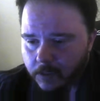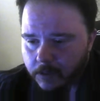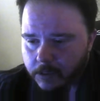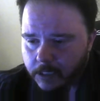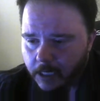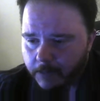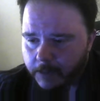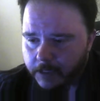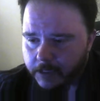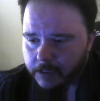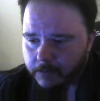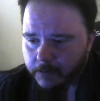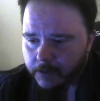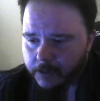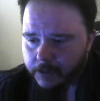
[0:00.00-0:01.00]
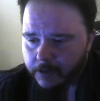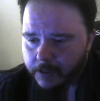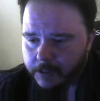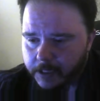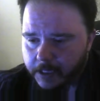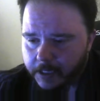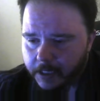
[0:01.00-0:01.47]
Tammy, does the military
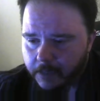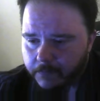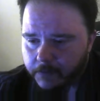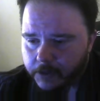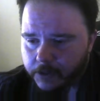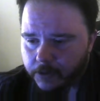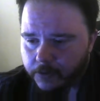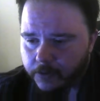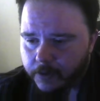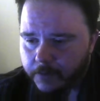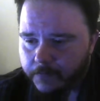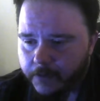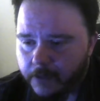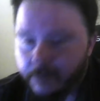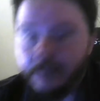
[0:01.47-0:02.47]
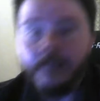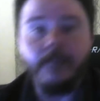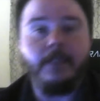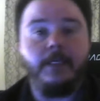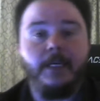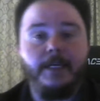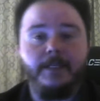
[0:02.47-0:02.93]
take care of the children if they're sick?
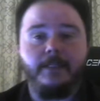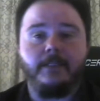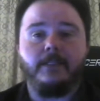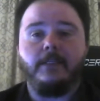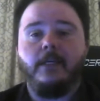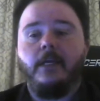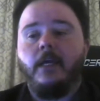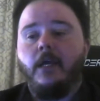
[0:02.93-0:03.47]
Yes.